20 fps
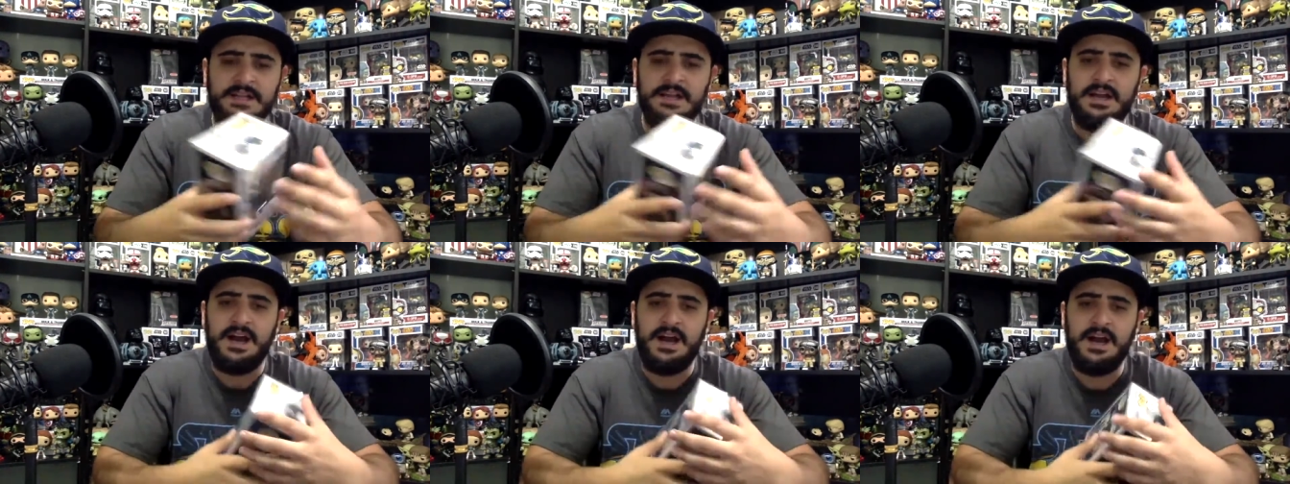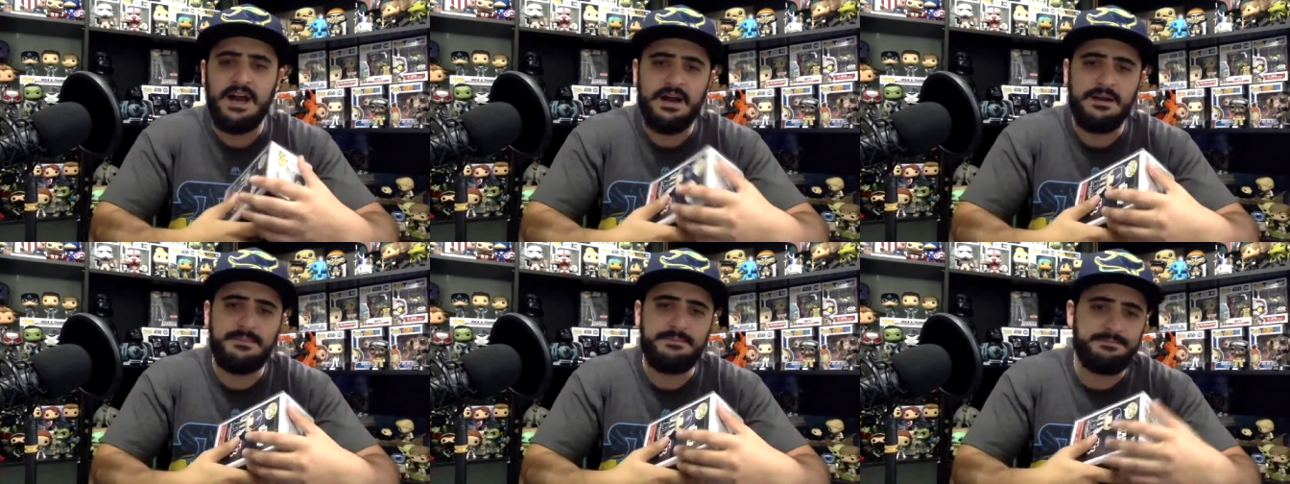
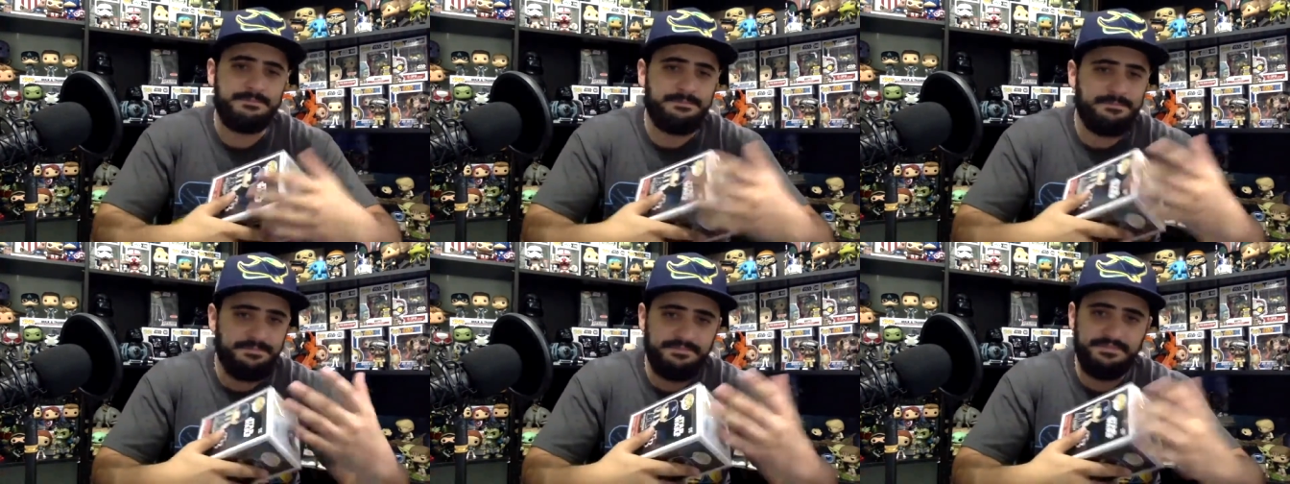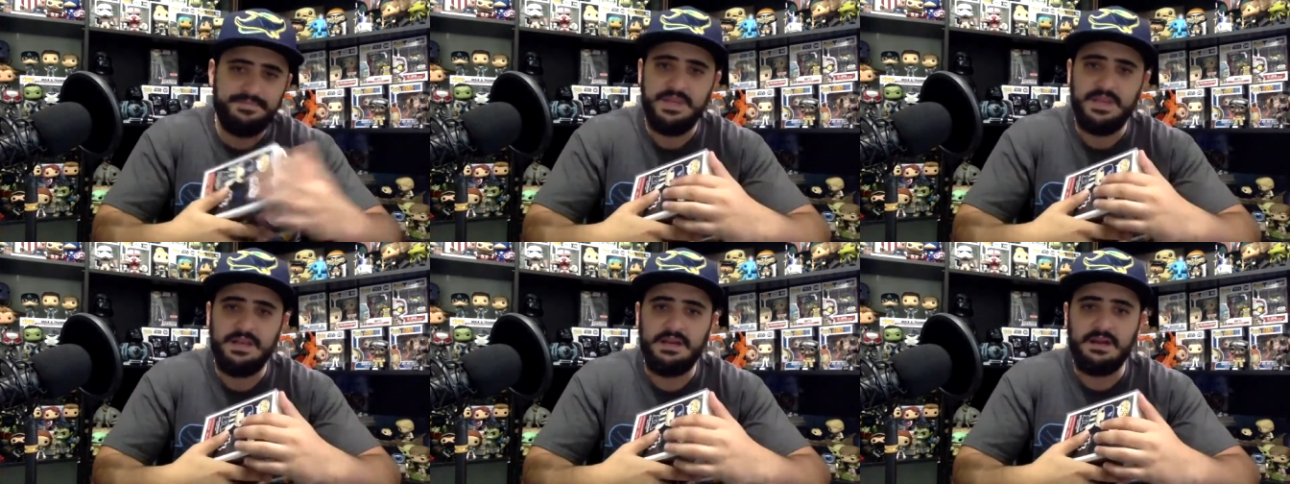um,
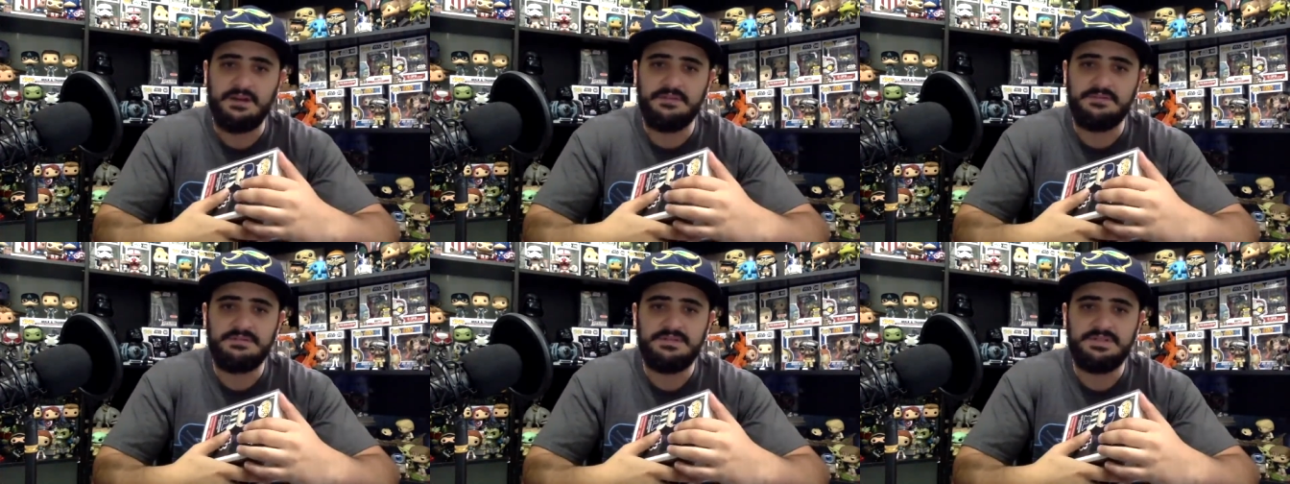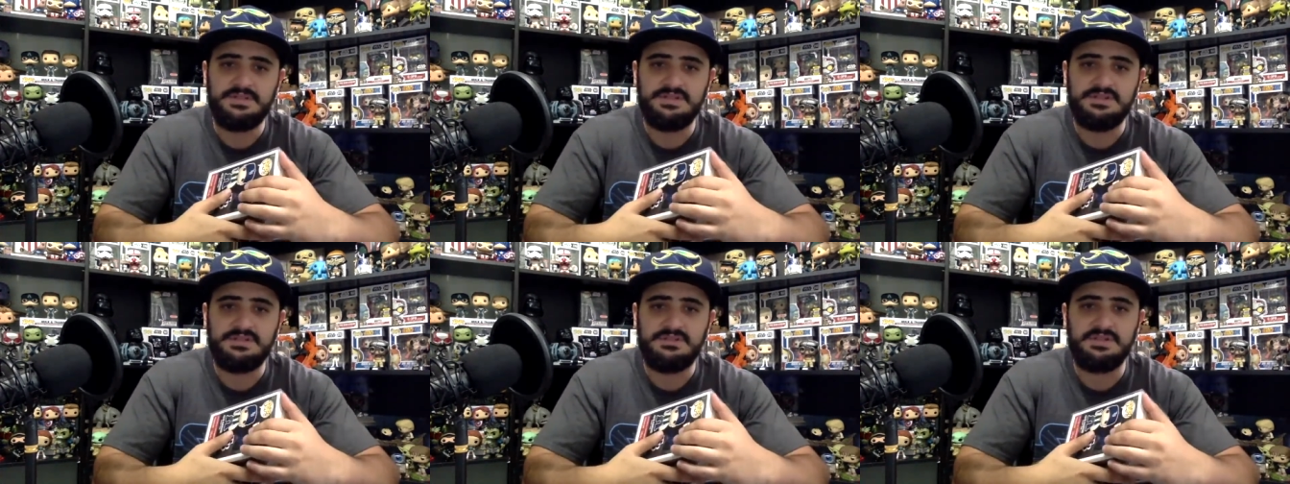you know,
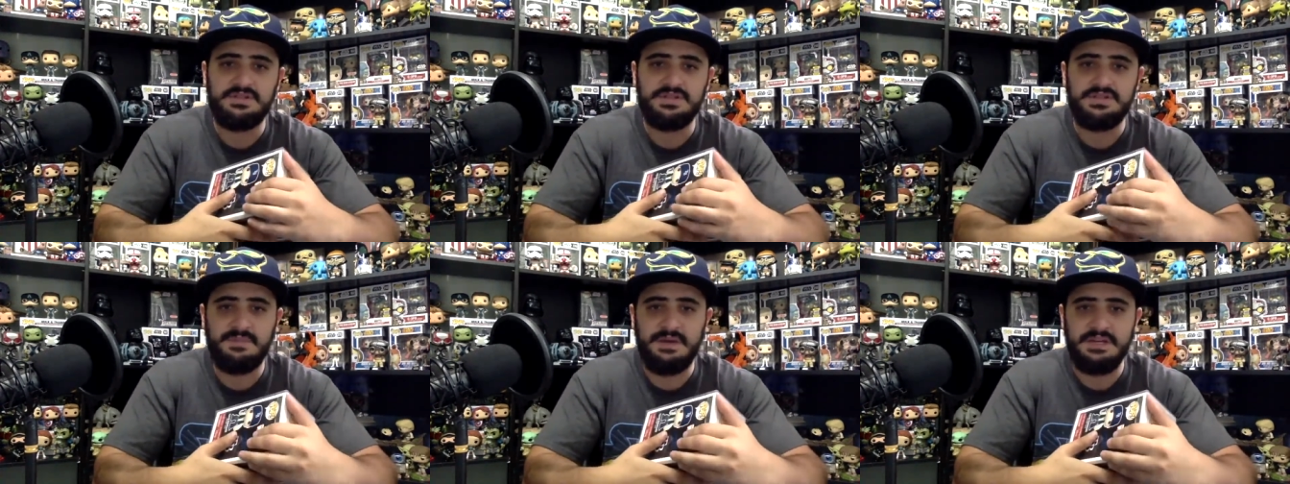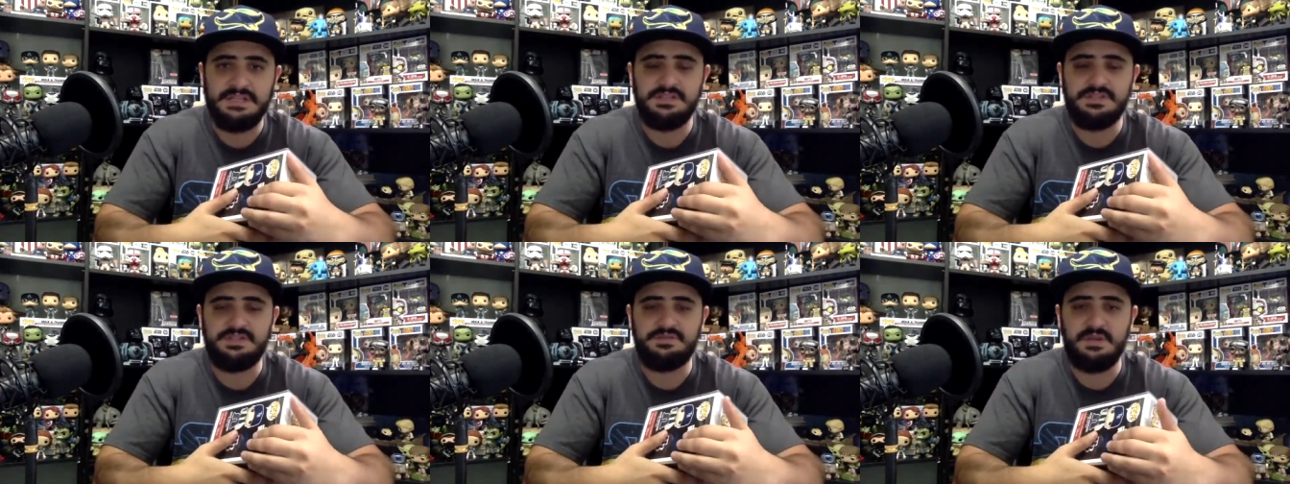just just
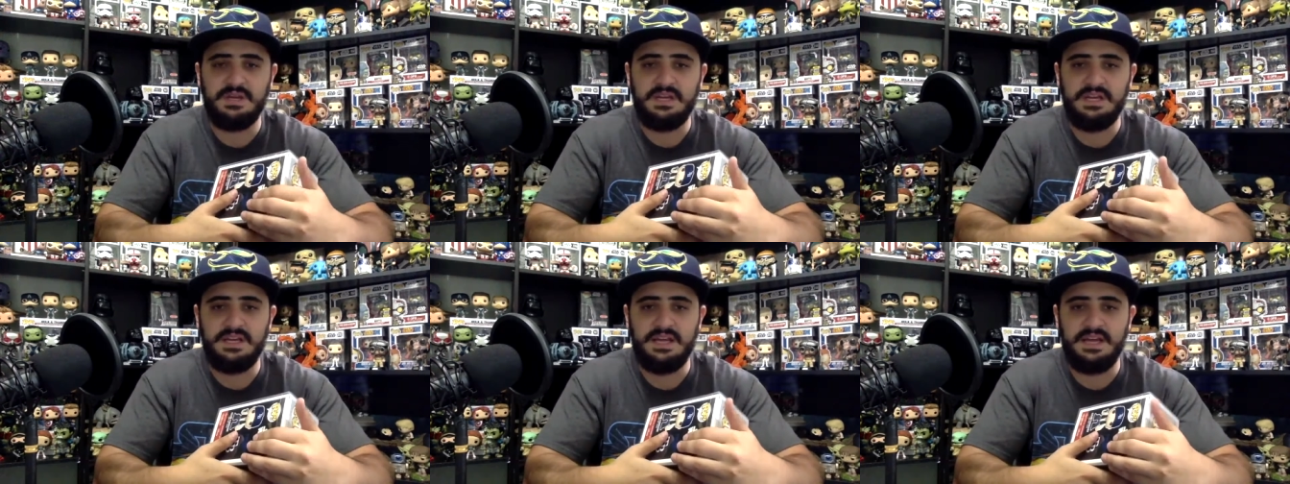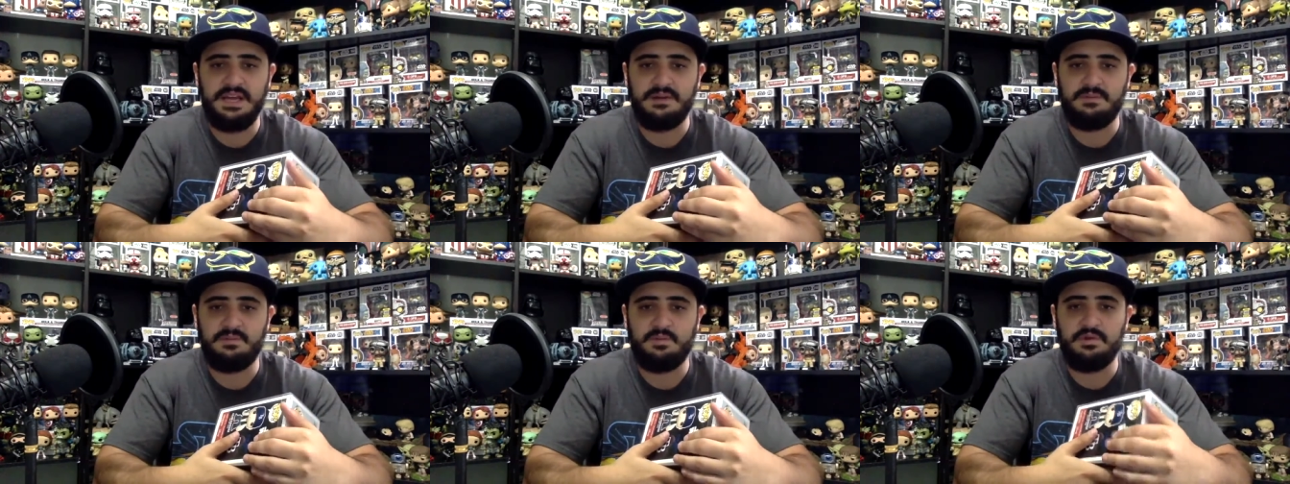message me
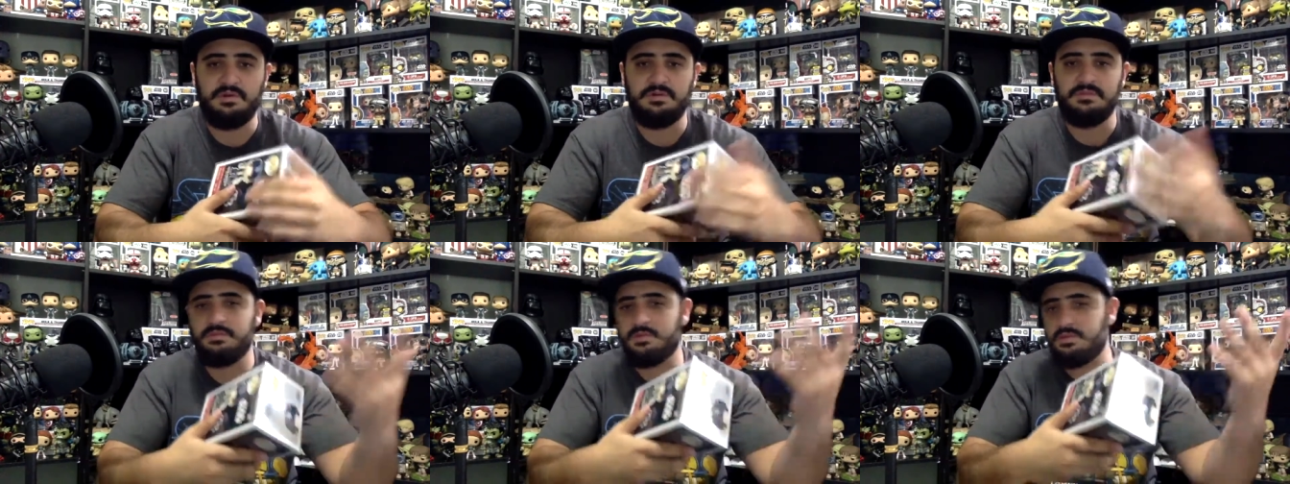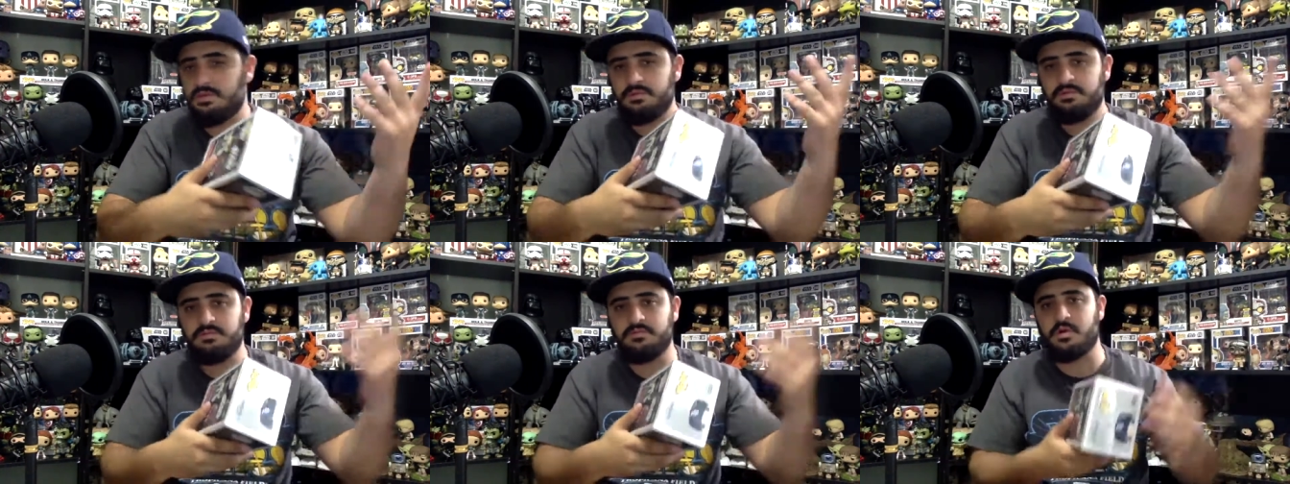and we'll we'll